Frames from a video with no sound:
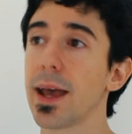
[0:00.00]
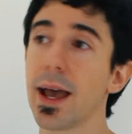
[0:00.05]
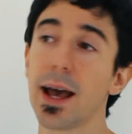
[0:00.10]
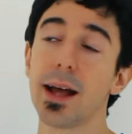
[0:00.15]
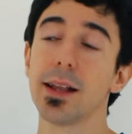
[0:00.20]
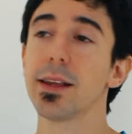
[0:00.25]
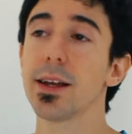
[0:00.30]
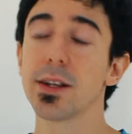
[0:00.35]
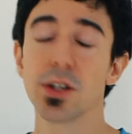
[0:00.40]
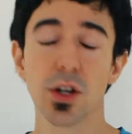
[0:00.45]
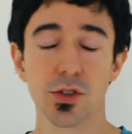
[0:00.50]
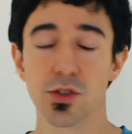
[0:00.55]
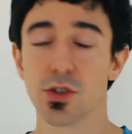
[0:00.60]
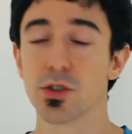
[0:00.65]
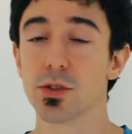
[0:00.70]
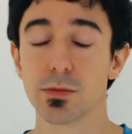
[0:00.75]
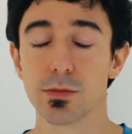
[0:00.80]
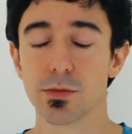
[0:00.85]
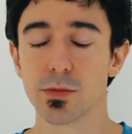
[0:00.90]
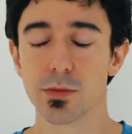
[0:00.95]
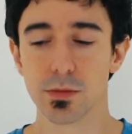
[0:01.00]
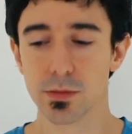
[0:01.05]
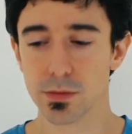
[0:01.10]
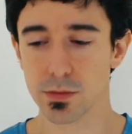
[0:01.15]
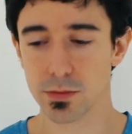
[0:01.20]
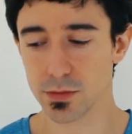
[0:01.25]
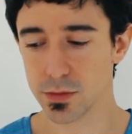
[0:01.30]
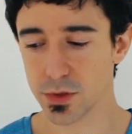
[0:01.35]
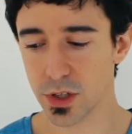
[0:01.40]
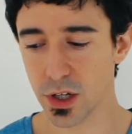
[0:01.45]
And they don't
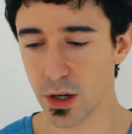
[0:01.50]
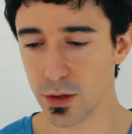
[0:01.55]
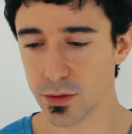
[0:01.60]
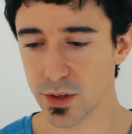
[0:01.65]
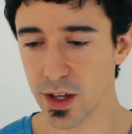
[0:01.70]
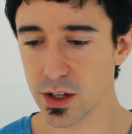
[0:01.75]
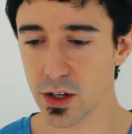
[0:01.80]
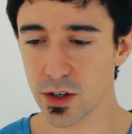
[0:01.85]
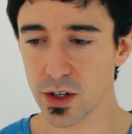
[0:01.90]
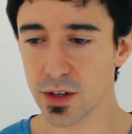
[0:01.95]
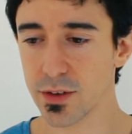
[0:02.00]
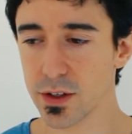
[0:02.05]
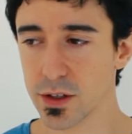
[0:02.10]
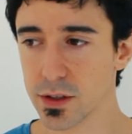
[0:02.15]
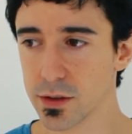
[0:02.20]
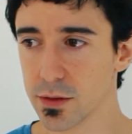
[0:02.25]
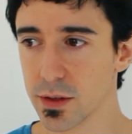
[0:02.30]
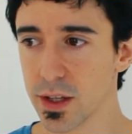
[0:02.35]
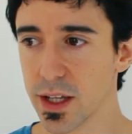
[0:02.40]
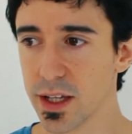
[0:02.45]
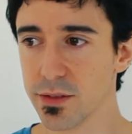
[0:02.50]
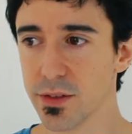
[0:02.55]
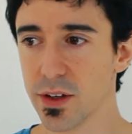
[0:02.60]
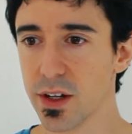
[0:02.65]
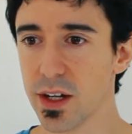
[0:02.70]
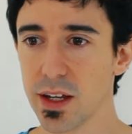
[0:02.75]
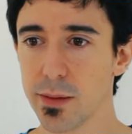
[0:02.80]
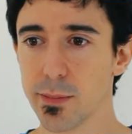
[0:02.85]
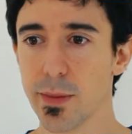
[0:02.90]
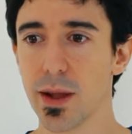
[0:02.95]
even leave
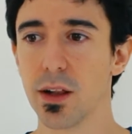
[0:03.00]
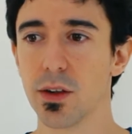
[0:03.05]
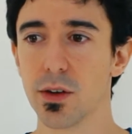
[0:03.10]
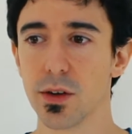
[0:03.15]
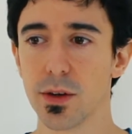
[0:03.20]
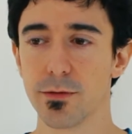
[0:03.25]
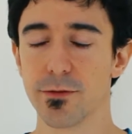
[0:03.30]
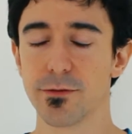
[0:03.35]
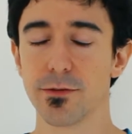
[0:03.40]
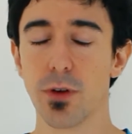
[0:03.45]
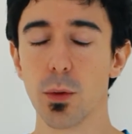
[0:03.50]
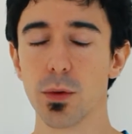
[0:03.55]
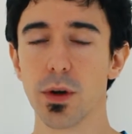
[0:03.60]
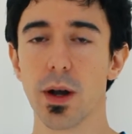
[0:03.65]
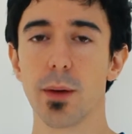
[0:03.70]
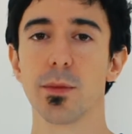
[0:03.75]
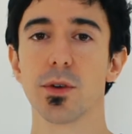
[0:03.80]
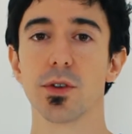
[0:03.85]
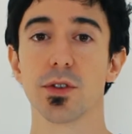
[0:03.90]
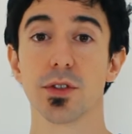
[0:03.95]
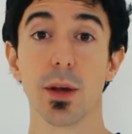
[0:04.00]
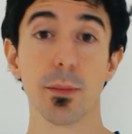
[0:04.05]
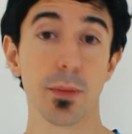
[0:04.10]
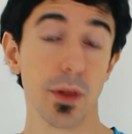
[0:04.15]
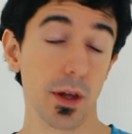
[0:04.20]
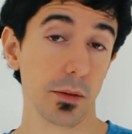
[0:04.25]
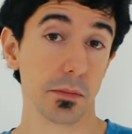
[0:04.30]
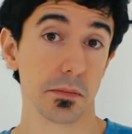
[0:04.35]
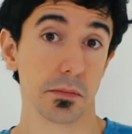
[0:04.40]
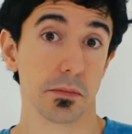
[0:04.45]
an email or a phone number or
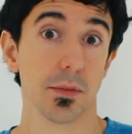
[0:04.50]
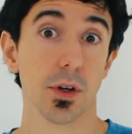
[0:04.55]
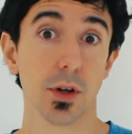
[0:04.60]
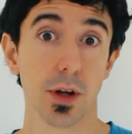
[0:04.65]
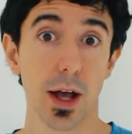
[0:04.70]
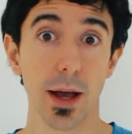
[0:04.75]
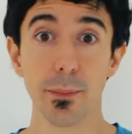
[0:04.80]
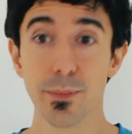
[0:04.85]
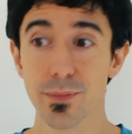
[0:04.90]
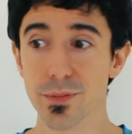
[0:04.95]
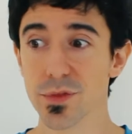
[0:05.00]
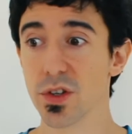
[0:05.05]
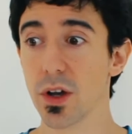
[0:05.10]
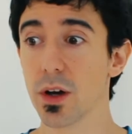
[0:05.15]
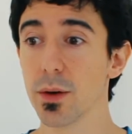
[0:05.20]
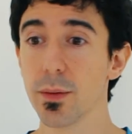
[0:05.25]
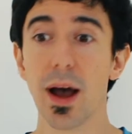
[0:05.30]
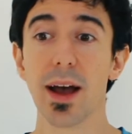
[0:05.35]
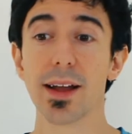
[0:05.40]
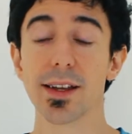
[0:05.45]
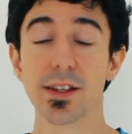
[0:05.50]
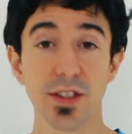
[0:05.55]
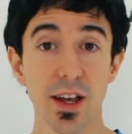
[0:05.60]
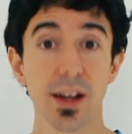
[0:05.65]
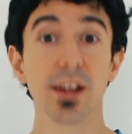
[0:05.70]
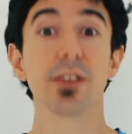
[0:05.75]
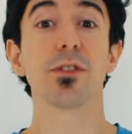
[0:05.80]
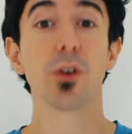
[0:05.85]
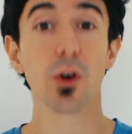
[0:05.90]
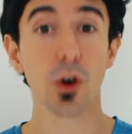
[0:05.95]
something. Okay, so I
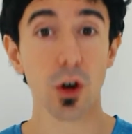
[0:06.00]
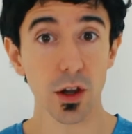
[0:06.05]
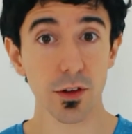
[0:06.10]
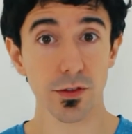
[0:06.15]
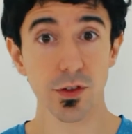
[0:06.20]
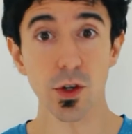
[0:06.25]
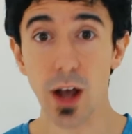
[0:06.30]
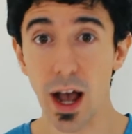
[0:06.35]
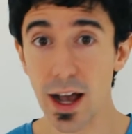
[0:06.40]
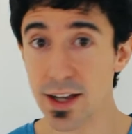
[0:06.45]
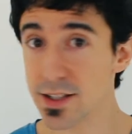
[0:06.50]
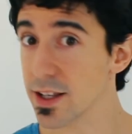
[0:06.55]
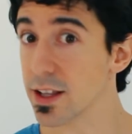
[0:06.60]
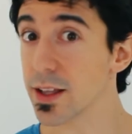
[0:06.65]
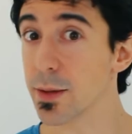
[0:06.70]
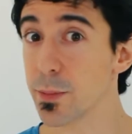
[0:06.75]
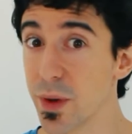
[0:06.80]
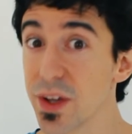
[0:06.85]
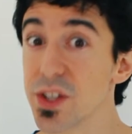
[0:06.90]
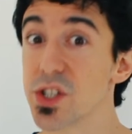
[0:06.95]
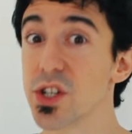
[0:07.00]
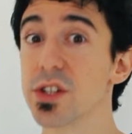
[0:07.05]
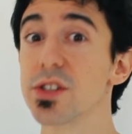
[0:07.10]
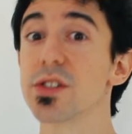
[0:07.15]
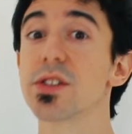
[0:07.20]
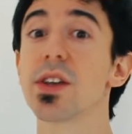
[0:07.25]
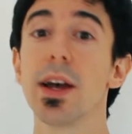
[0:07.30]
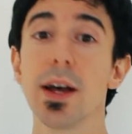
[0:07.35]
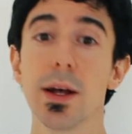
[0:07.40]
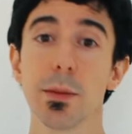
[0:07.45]
decided for all of you guys sending
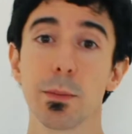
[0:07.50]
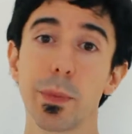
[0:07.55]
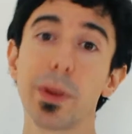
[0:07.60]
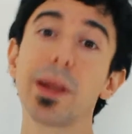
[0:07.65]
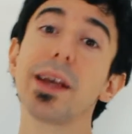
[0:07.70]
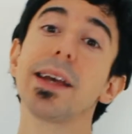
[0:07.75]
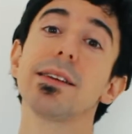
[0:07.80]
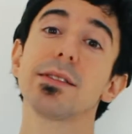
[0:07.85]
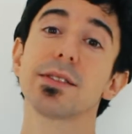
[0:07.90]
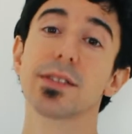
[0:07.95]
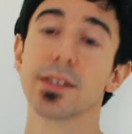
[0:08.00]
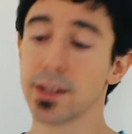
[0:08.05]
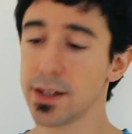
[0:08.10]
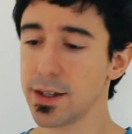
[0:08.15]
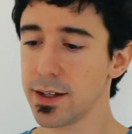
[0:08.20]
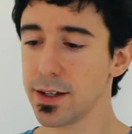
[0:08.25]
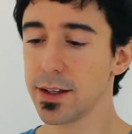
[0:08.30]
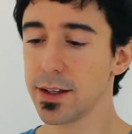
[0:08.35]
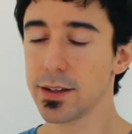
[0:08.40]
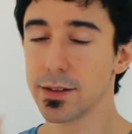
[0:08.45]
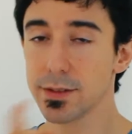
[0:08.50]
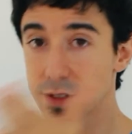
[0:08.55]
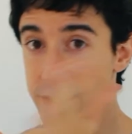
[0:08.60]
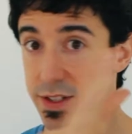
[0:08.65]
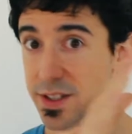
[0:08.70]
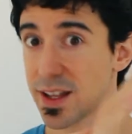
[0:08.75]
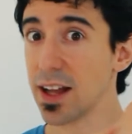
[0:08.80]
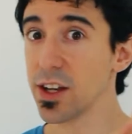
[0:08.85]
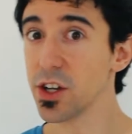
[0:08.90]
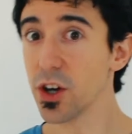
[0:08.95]
pigeons, please
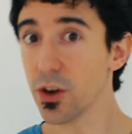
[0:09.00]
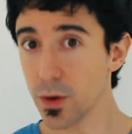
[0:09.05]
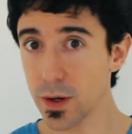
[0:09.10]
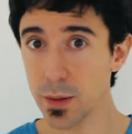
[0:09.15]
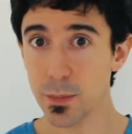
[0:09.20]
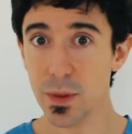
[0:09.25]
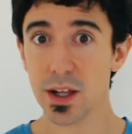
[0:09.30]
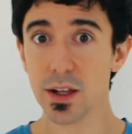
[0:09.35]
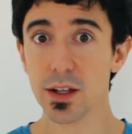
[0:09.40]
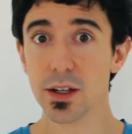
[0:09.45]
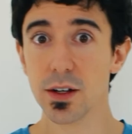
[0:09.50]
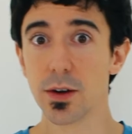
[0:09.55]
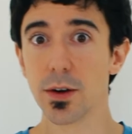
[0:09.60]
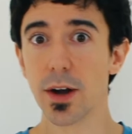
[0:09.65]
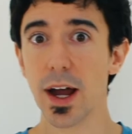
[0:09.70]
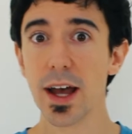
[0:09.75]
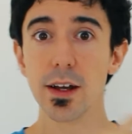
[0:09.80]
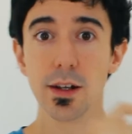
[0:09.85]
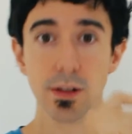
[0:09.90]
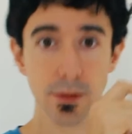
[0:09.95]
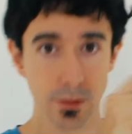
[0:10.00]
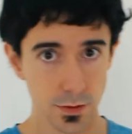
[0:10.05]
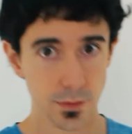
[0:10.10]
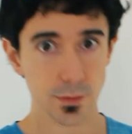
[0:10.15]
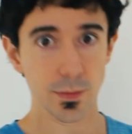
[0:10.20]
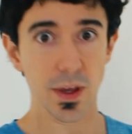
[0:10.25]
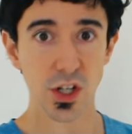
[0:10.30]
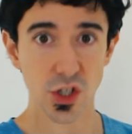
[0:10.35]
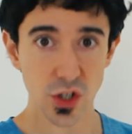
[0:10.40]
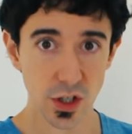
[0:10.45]
state your email, all right?
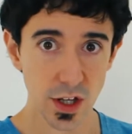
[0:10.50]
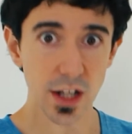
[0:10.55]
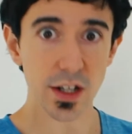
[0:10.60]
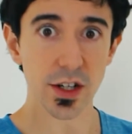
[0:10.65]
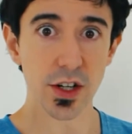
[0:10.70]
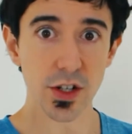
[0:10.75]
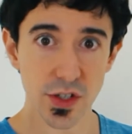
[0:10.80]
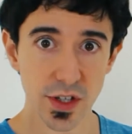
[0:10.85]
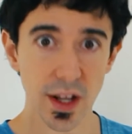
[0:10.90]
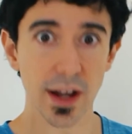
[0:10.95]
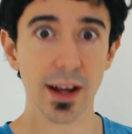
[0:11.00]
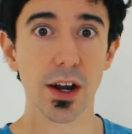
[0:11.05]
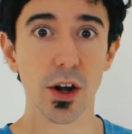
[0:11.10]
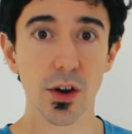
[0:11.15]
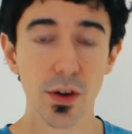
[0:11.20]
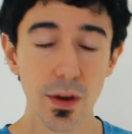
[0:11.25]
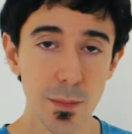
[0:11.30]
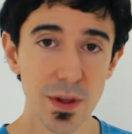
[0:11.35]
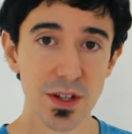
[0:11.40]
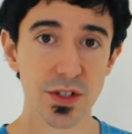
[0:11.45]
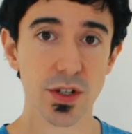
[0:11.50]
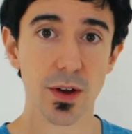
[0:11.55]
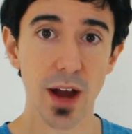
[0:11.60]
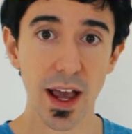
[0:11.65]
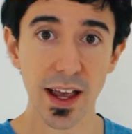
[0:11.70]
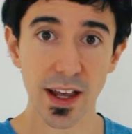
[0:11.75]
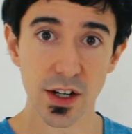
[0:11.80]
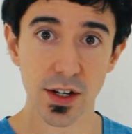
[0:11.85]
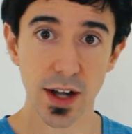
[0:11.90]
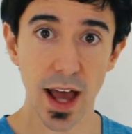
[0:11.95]
Make sure that you state your email so
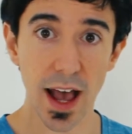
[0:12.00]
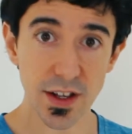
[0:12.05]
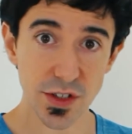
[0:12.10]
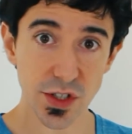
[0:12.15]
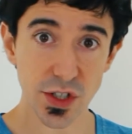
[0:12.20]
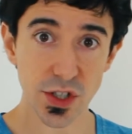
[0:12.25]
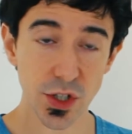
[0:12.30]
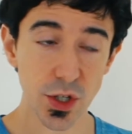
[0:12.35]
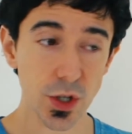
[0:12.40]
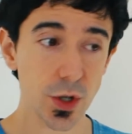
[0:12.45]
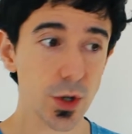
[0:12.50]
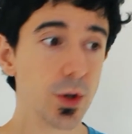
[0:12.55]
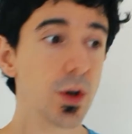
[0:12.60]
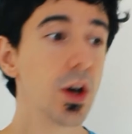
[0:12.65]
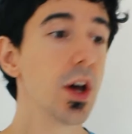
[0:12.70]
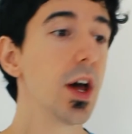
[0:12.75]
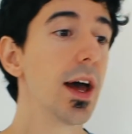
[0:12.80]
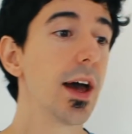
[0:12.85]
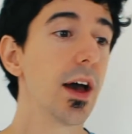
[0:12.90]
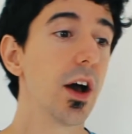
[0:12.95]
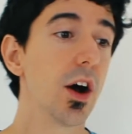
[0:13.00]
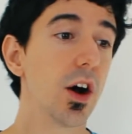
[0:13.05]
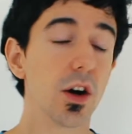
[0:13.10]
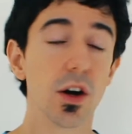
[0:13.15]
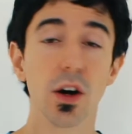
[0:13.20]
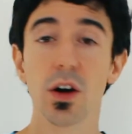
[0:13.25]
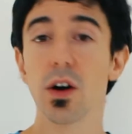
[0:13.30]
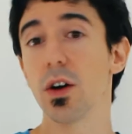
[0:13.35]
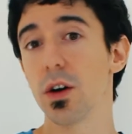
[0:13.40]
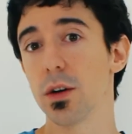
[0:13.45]
I can answer to you,
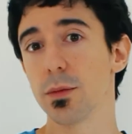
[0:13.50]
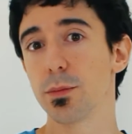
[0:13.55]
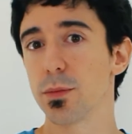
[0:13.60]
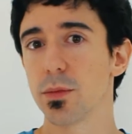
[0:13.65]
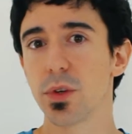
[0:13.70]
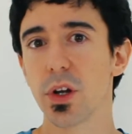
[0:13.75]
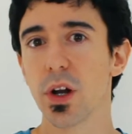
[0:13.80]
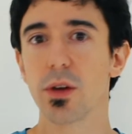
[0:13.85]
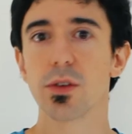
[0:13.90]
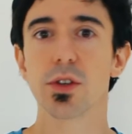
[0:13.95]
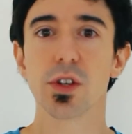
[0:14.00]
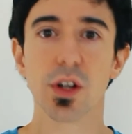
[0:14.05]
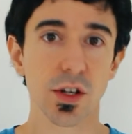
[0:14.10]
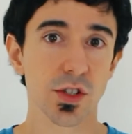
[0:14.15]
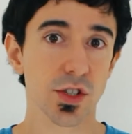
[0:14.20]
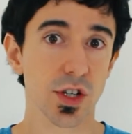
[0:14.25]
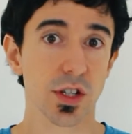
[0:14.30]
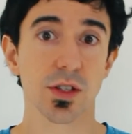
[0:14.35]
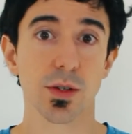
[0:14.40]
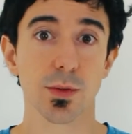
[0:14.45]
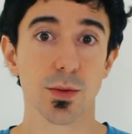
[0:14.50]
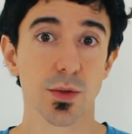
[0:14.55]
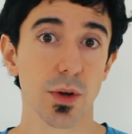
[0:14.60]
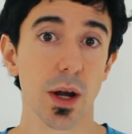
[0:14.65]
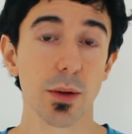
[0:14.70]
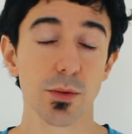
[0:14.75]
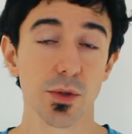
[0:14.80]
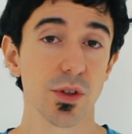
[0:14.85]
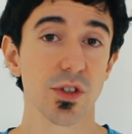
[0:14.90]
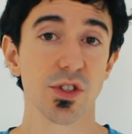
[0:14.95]
or you can just
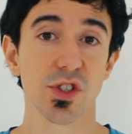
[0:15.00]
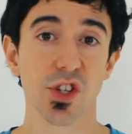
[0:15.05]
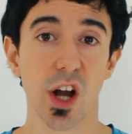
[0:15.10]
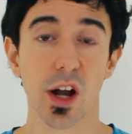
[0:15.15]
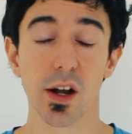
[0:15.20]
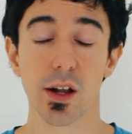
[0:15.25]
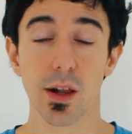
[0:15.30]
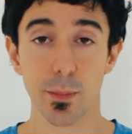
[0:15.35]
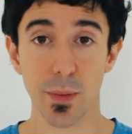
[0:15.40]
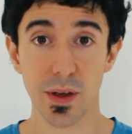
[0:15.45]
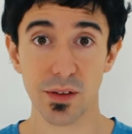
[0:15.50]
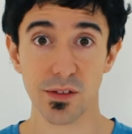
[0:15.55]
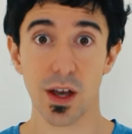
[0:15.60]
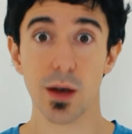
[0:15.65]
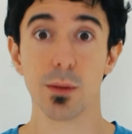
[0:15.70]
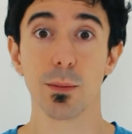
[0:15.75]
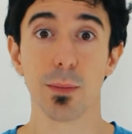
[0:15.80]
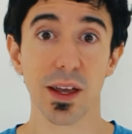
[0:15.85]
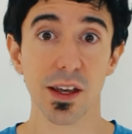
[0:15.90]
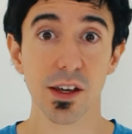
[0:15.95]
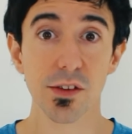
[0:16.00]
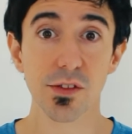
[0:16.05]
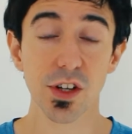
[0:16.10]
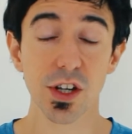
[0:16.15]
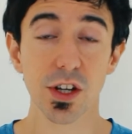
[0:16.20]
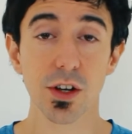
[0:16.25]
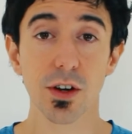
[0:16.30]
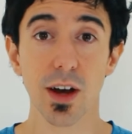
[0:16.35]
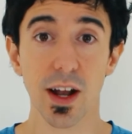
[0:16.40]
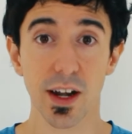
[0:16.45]
subscribe to this channel and maybe I'll make a
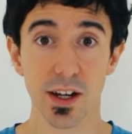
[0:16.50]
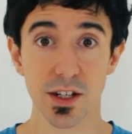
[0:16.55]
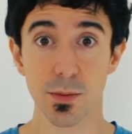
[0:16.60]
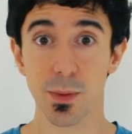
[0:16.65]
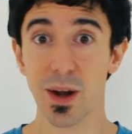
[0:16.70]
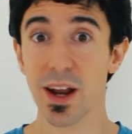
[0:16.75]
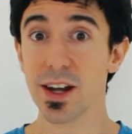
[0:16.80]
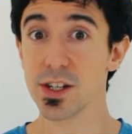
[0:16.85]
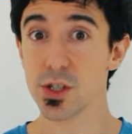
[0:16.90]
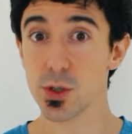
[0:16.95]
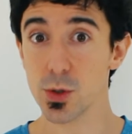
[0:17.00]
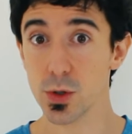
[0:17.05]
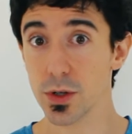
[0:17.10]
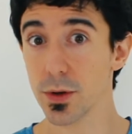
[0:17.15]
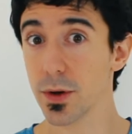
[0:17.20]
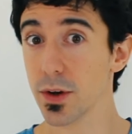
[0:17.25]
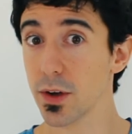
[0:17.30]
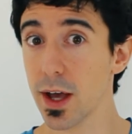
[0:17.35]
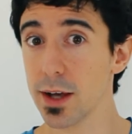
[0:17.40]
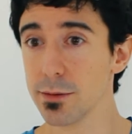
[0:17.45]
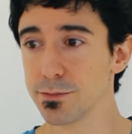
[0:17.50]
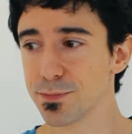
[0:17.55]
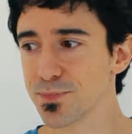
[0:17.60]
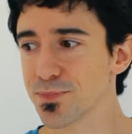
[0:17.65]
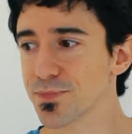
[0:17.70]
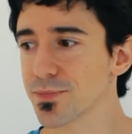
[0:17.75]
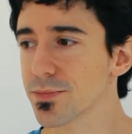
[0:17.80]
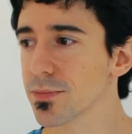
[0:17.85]
video and explain it to you, okay?